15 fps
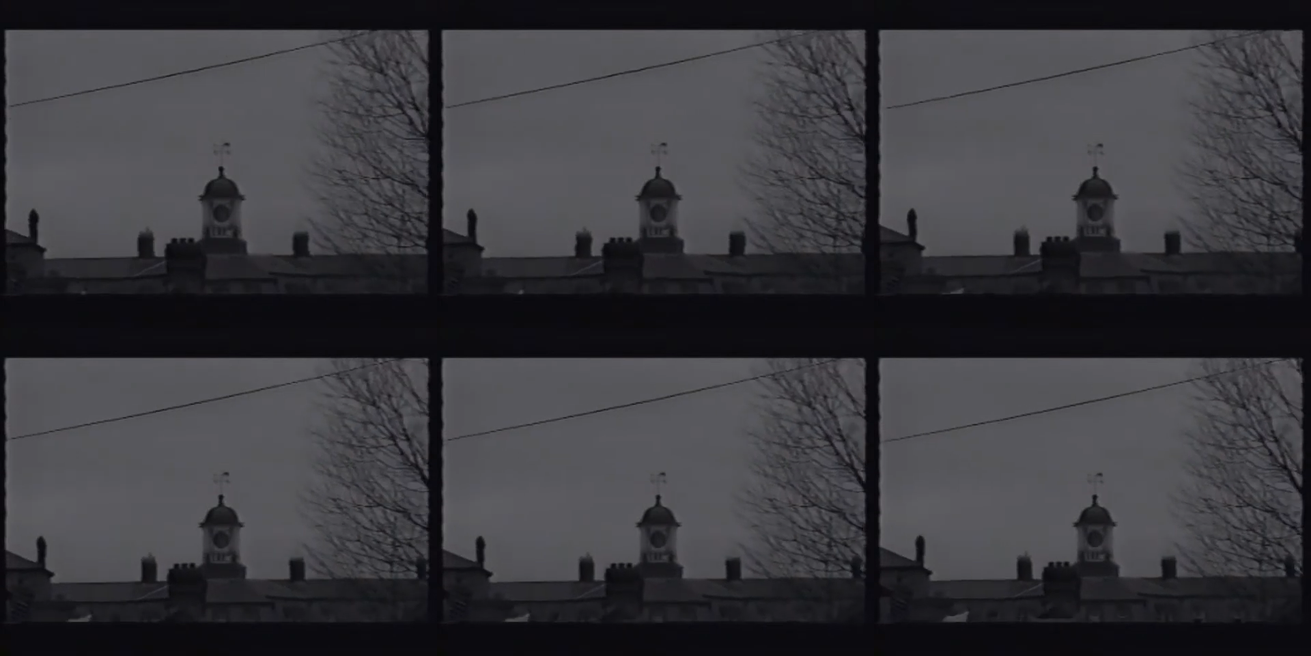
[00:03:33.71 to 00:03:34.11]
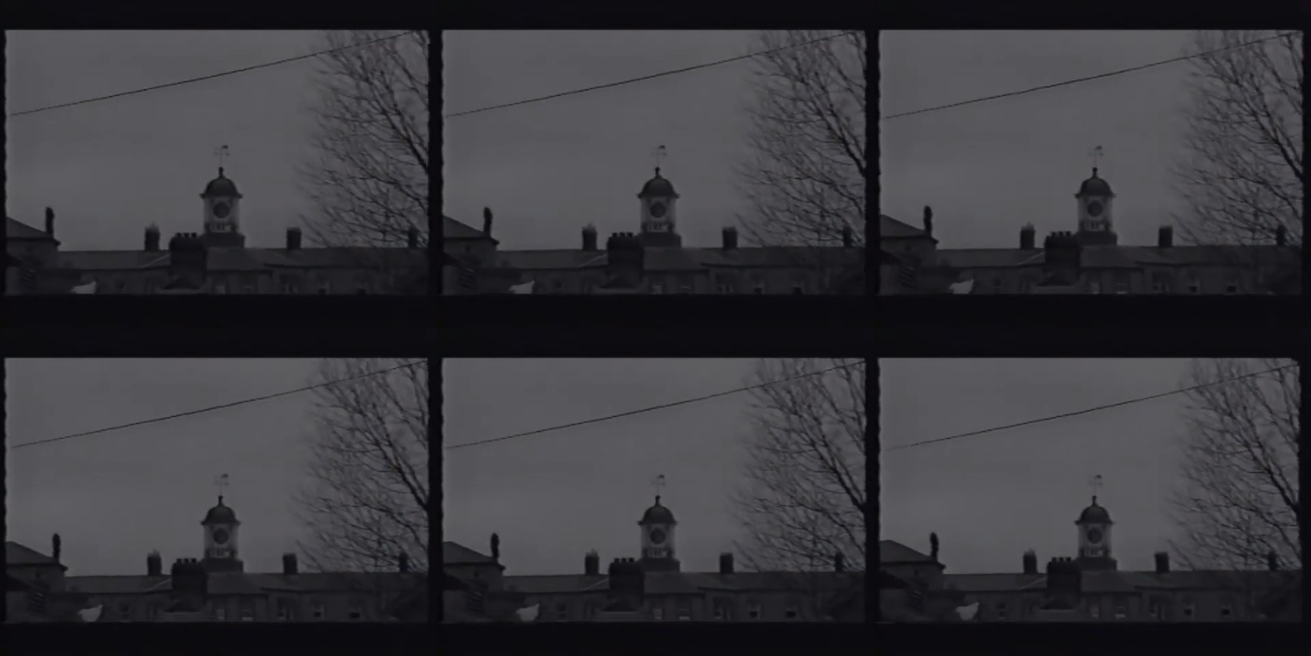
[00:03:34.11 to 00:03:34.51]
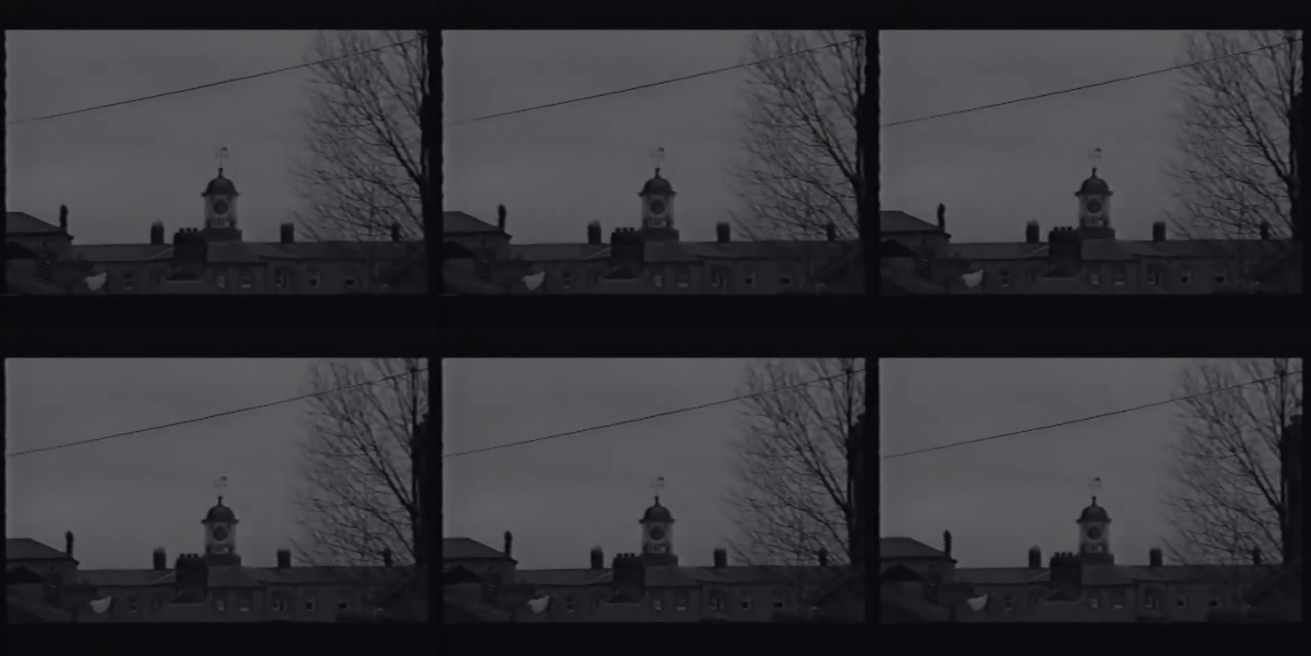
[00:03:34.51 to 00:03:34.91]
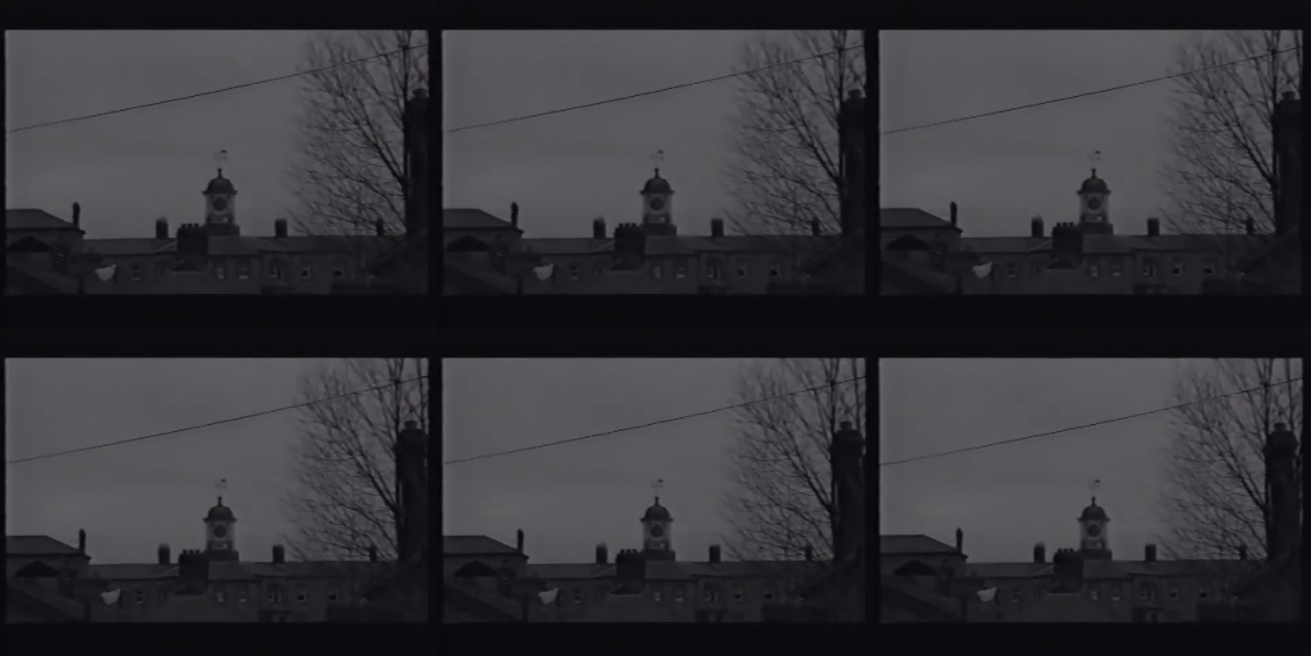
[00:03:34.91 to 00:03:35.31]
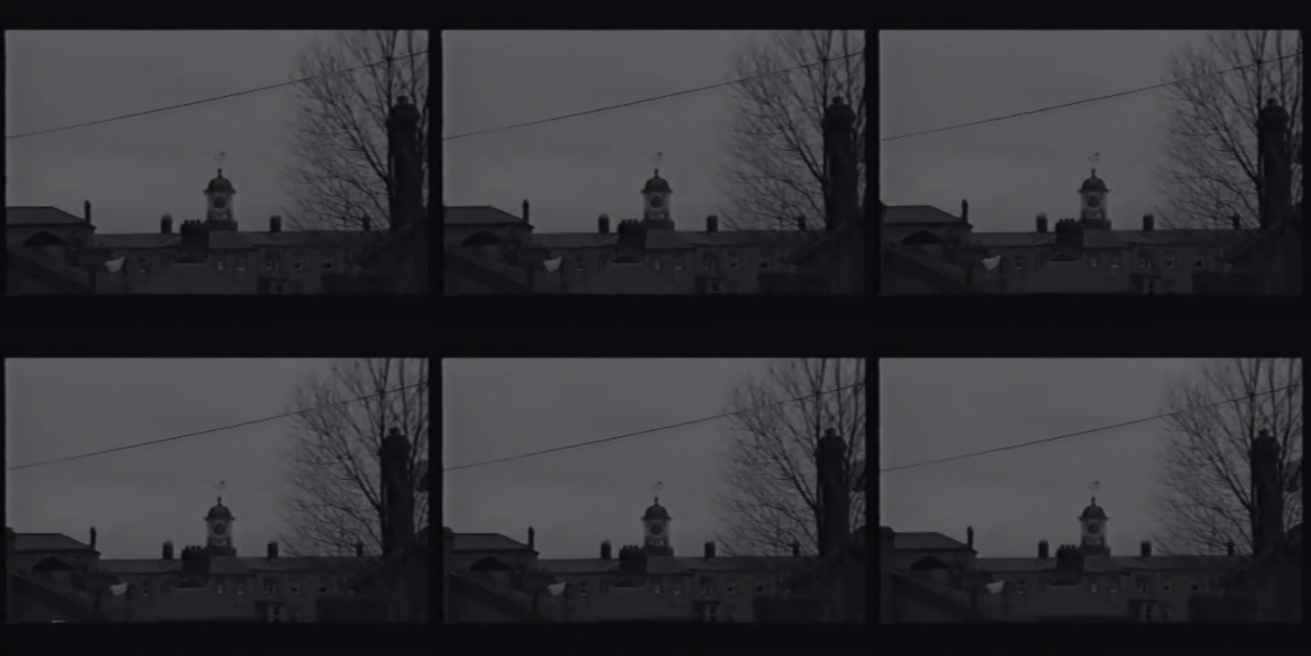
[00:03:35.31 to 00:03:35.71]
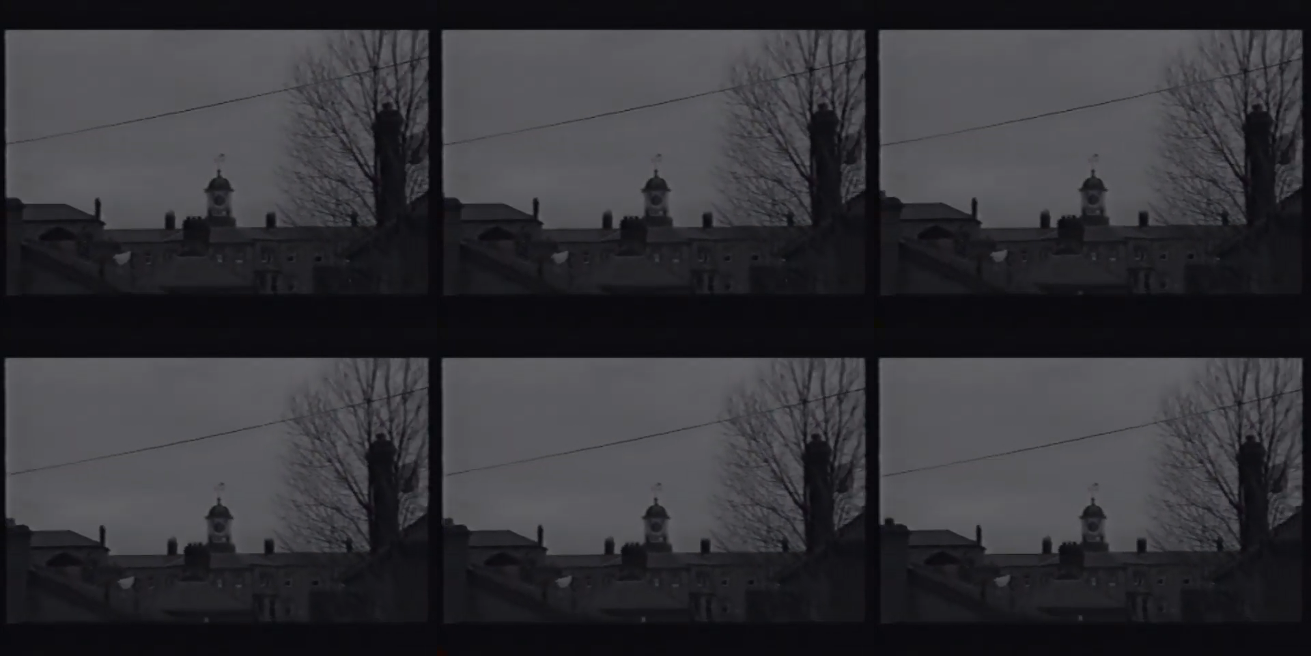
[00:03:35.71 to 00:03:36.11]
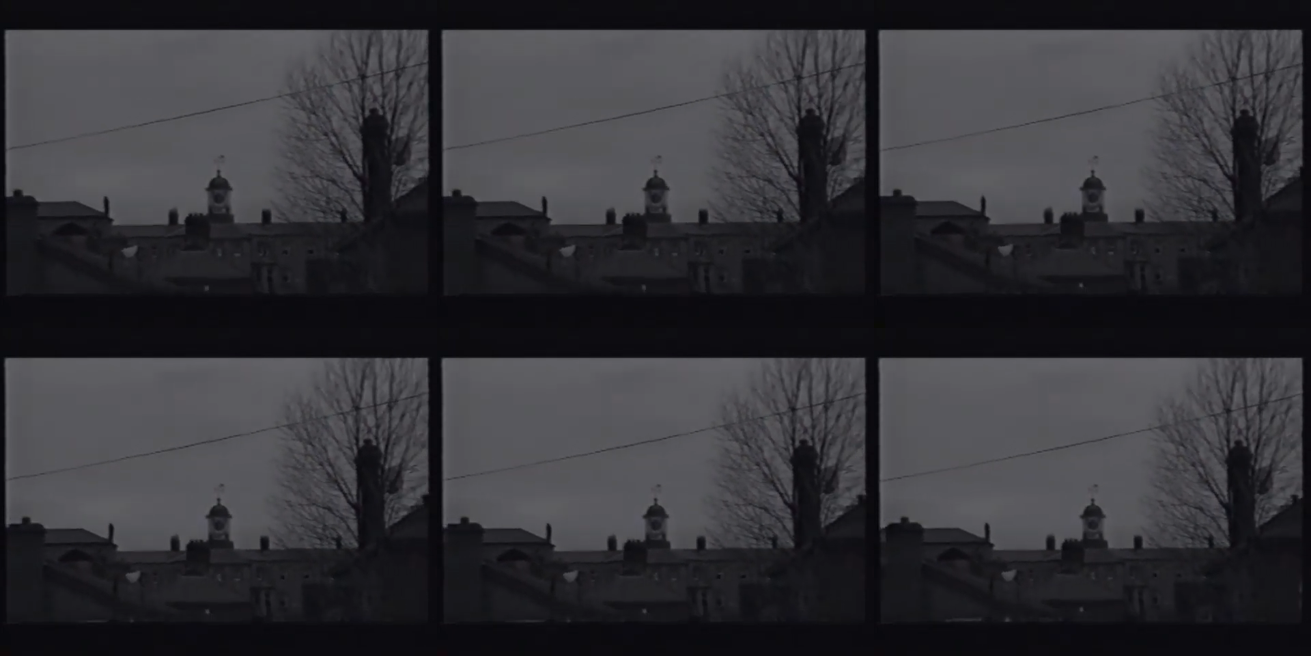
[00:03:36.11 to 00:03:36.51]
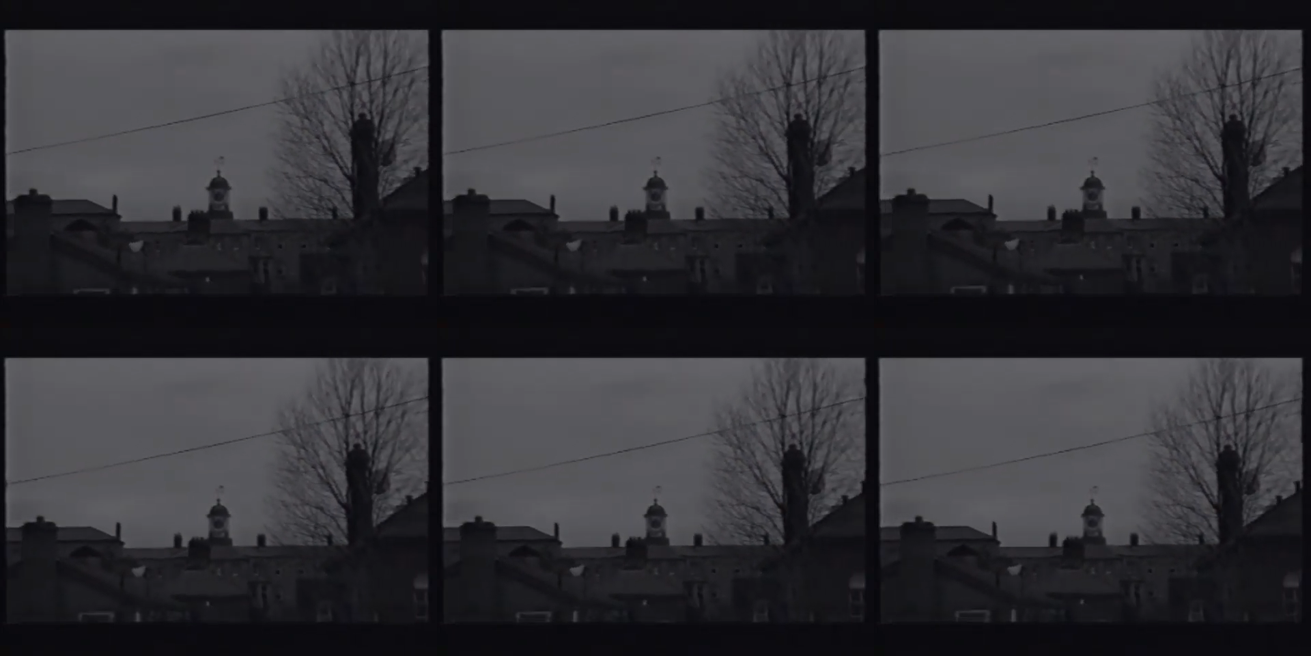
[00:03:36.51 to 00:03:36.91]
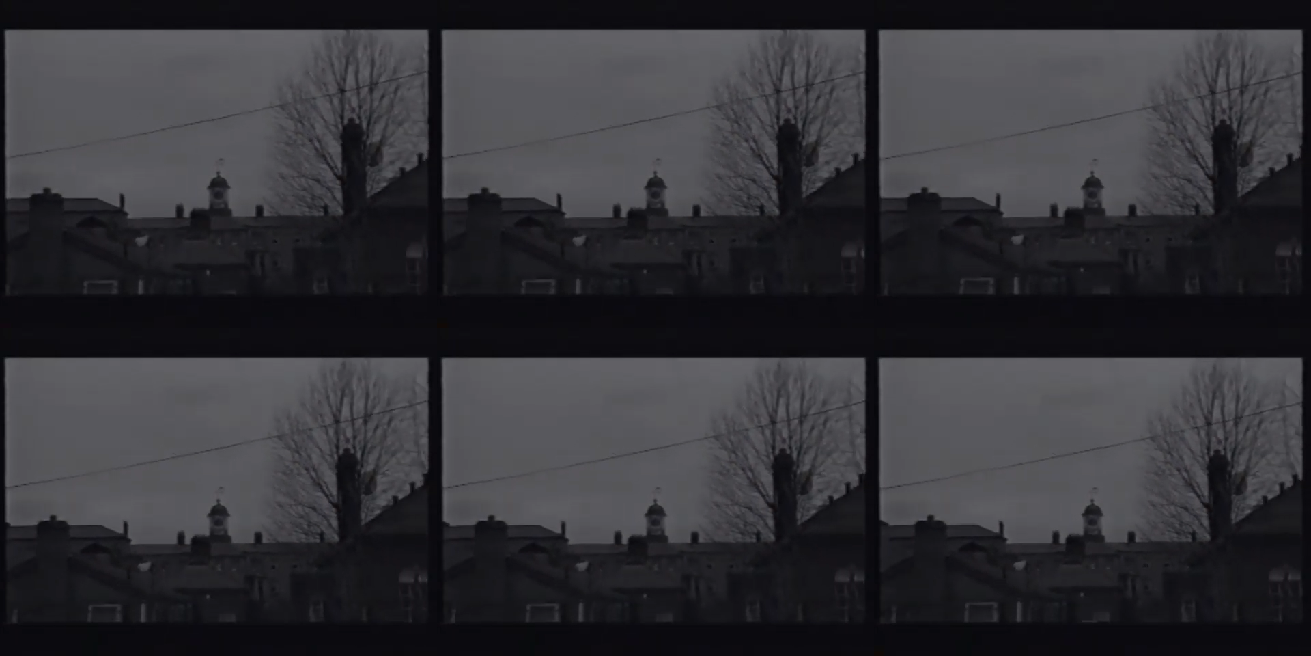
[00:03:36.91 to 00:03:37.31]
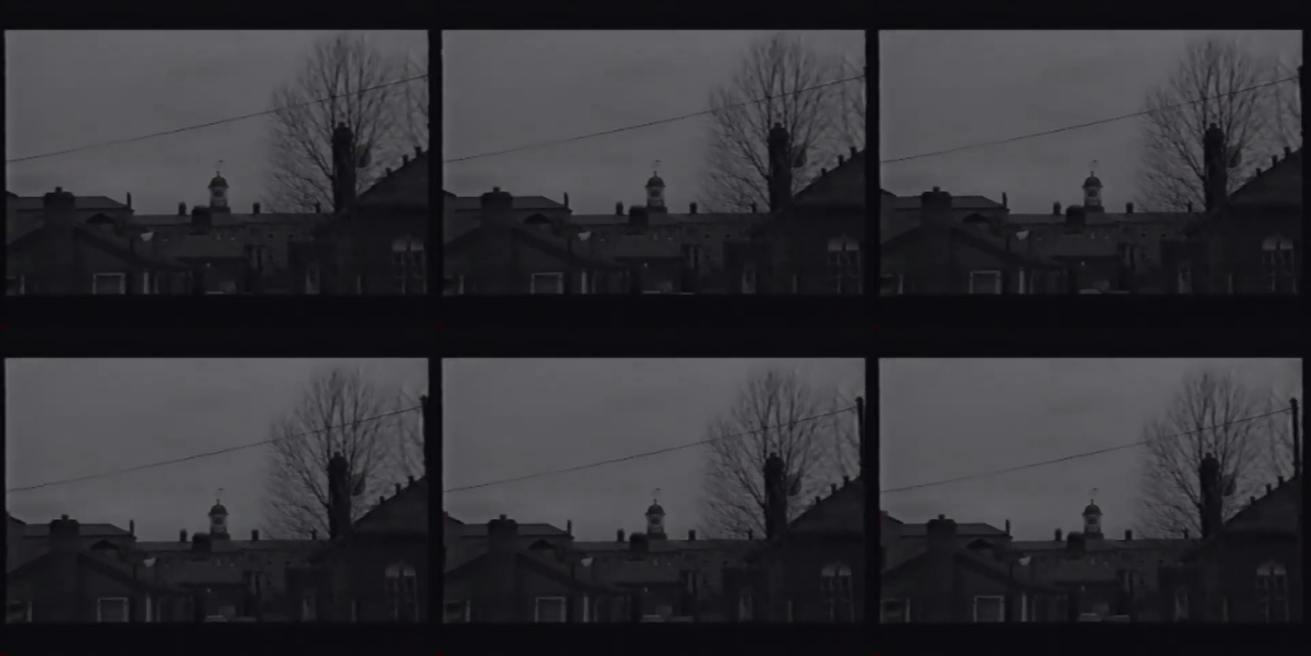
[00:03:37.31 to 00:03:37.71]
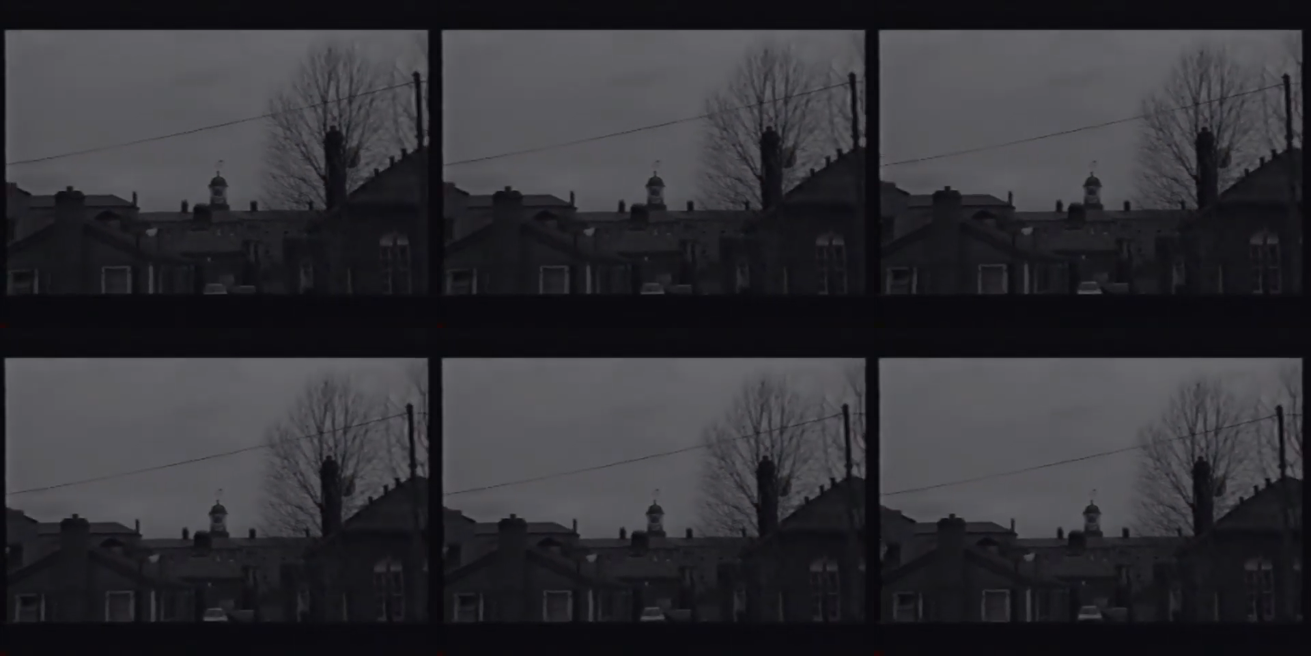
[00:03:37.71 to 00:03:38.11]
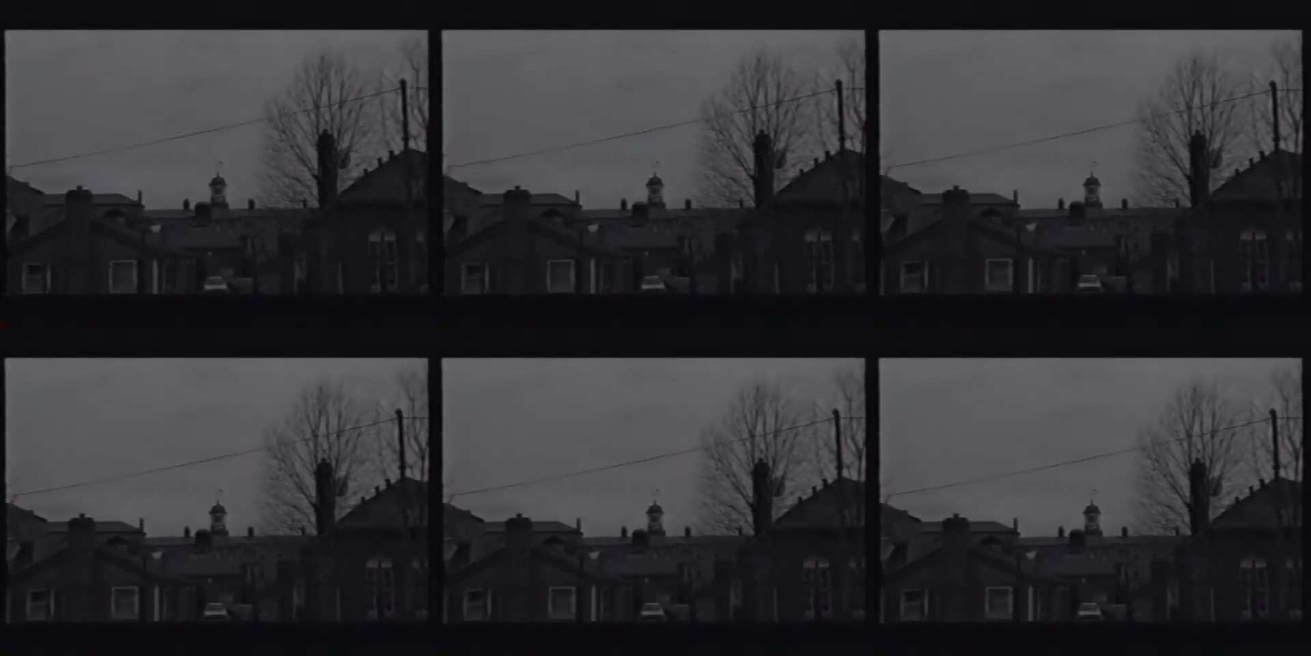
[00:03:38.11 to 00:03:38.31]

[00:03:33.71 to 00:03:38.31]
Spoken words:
Nobody's mouth can be seen.